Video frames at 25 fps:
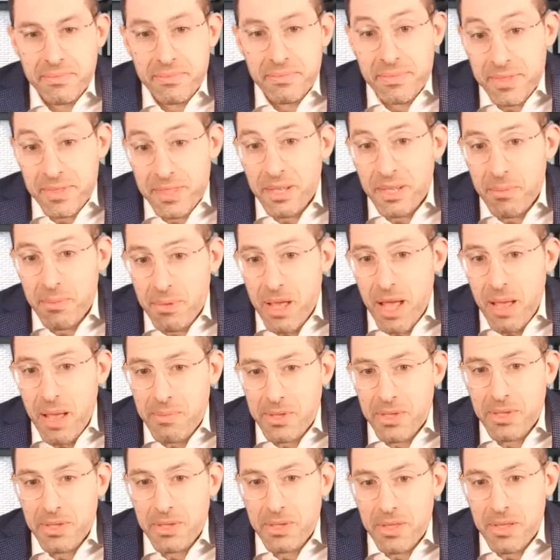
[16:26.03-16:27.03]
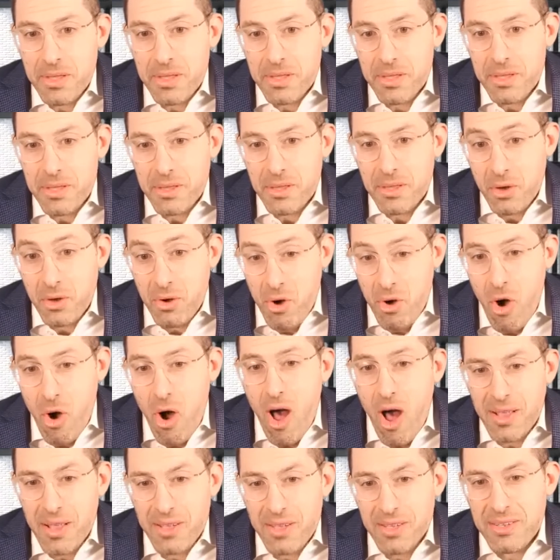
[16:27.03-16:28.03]
And sometimes the
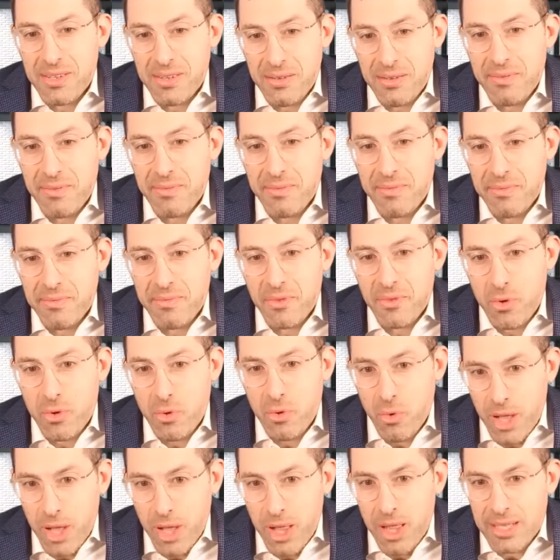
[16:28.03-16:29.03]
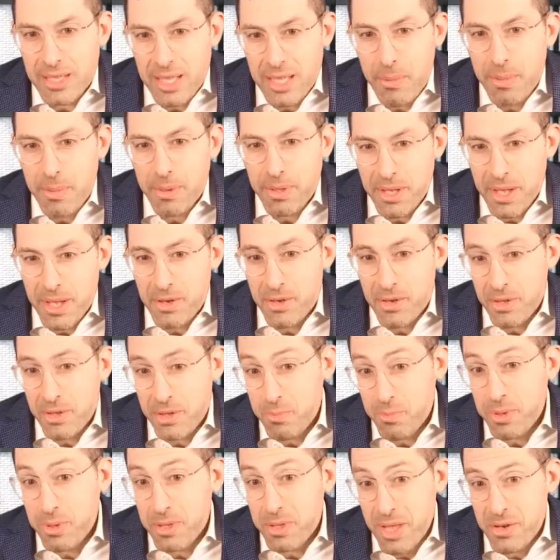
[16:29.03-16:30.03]
cost to realize that potential
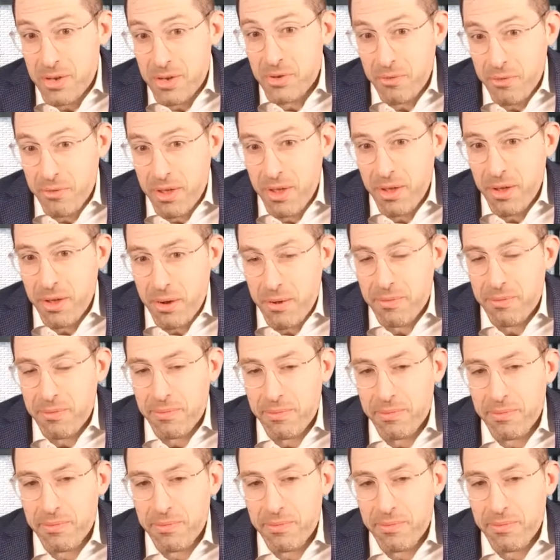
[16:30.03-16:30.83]
is potential failure.